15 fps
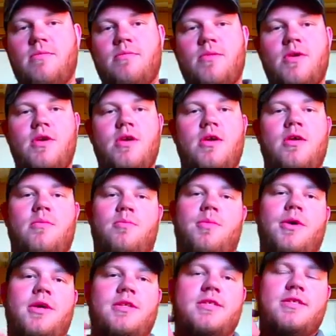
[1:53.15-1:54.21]
them,
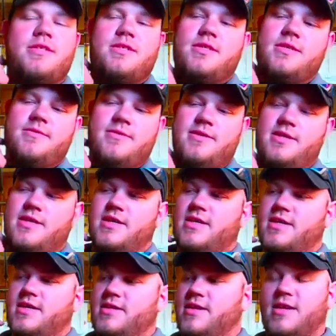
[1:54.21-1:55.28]
but
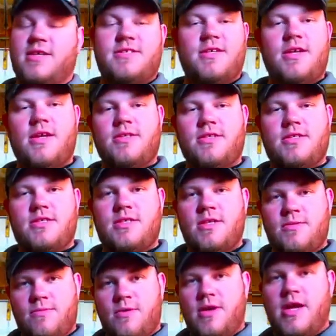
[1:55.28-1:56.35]
like I said, it just
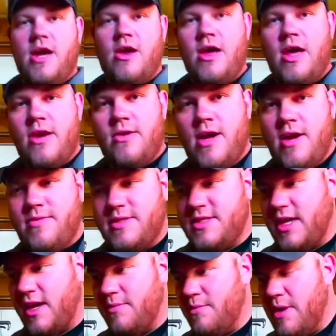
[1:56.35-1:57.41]
didn't work out. I don't have a
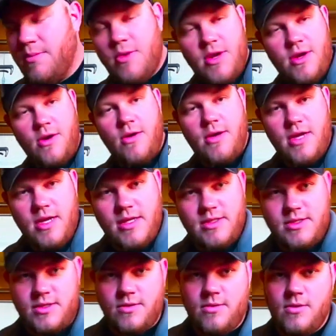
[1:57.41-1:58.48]
second memory card yet,
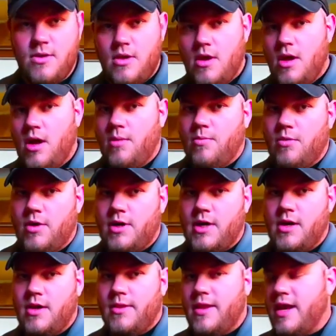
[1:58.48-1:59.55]
so I'm
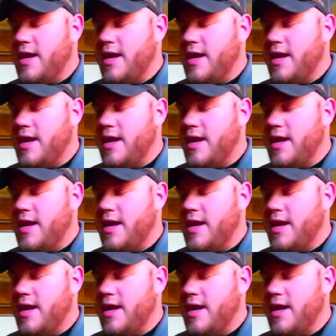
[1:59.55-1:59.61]
working on